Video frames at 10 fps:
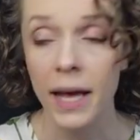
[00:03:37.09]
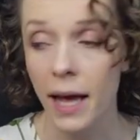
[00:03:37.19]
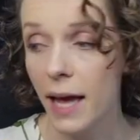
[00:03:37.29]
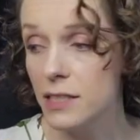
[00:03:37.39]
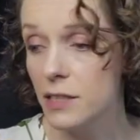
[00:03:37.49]

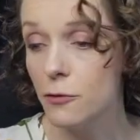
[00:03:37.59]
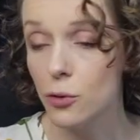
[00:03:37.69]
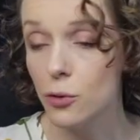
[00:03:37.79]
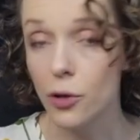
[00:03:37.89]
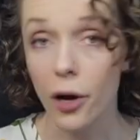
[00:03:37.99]
And if
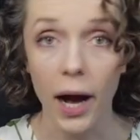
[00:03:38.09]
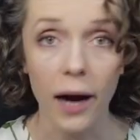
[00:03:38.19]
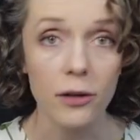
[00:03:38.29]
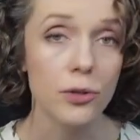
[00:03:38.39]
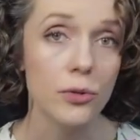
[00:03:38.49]
you know
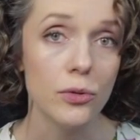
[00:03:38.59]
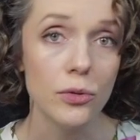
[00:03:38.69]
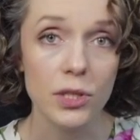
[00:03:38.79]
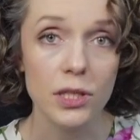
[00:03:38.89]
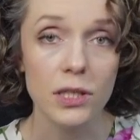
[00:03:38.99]
how to
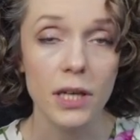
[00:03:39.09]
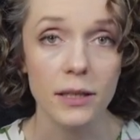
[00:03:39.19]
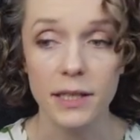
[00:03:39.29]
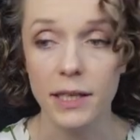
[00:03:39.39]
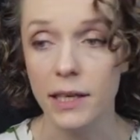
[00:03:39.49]
use
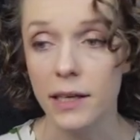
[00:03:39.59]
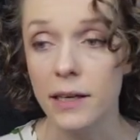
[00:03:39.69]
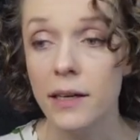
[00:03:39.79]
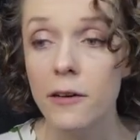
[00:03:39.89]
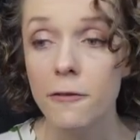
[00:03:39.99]
the
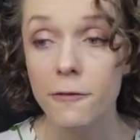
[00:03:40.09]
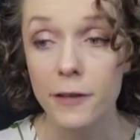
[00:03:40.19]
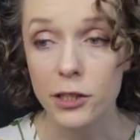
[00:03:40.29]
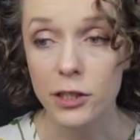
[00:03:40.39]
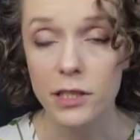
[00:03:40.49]

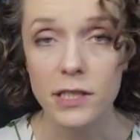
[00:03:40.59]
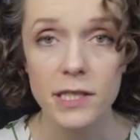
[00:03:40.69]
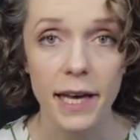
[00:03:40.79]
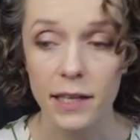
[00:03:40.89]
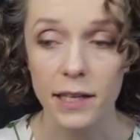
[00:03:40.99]
filters
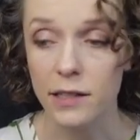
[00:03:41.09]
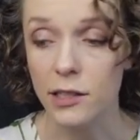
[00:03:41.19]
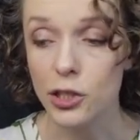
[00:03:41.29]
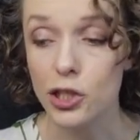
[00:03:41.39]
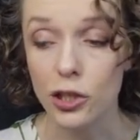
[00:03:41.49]
and
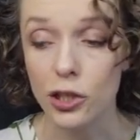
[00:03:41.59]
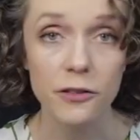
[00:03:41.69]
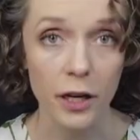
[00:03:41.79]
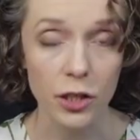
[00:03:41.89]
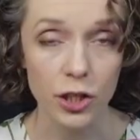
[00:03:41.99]
the search
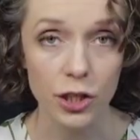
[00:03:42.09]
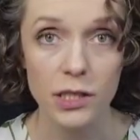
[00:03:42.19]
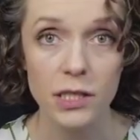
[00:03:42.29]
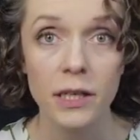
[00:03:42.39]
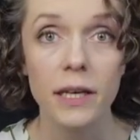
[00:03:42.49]

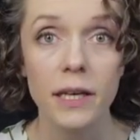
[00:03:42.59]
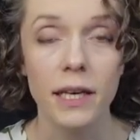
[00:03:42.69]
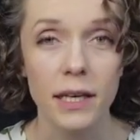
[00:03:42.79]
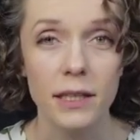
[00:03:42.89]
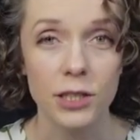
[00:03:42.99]
functions
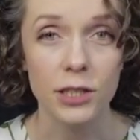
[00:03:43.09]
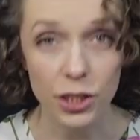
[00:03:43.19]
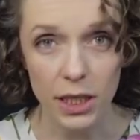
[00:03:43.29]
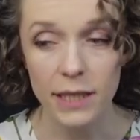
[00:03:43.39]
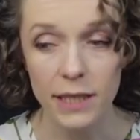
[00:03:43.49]
in
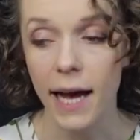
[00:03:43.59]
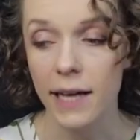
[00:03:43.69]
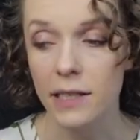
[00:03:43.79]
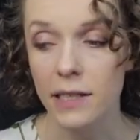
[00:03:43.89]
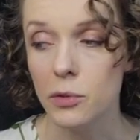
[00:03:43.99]
Jira,
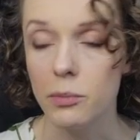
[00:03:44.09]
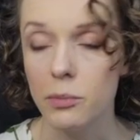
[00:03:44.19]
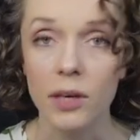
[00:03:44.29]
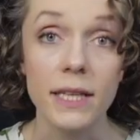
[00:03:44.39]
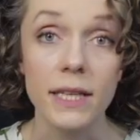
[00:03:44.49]
then it will be
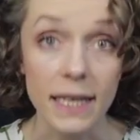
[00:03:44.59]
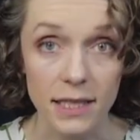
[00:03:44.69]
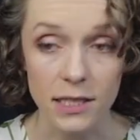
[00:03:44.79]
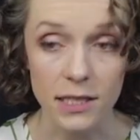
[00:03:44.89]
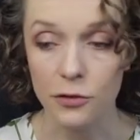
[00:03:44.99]
even
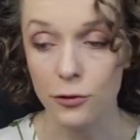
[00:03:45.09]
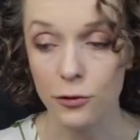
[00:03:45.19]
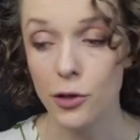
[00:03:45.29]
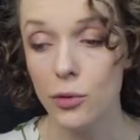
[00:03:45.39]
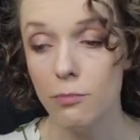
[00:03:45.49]
easier for
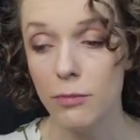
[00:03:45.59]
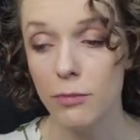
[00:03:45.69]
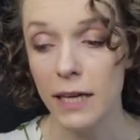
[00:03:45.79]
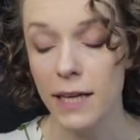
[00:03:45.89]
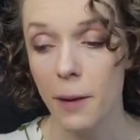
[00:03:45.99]
you,
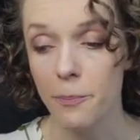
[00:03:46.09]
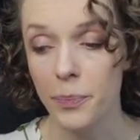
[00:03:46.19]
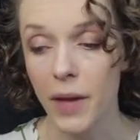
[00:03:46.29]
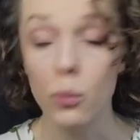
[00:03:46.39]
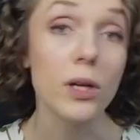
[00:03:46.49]
but
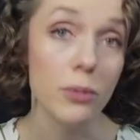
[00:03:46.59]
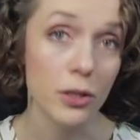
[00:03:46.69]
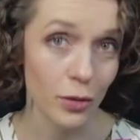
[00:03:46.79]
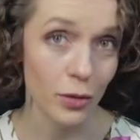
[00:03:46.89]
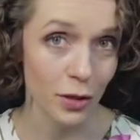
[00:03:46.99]
I will be
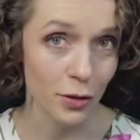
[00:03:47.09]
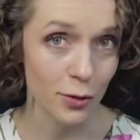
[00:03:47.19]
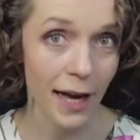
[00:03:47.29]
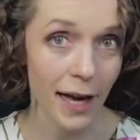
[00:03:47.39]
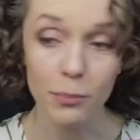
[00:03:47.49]
looking into
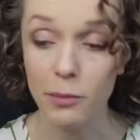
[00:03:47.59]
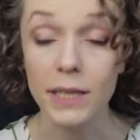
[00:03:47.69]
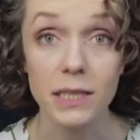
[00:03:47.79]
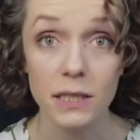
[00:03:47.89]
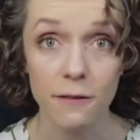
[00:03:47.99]
that maybe
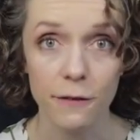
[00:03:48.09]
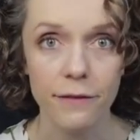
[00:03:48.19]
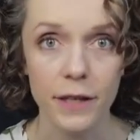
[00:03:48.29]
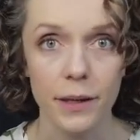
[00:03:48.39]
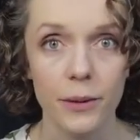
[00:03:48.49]
in a different
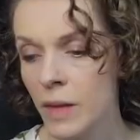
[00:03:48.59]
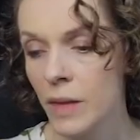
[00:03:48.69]
video.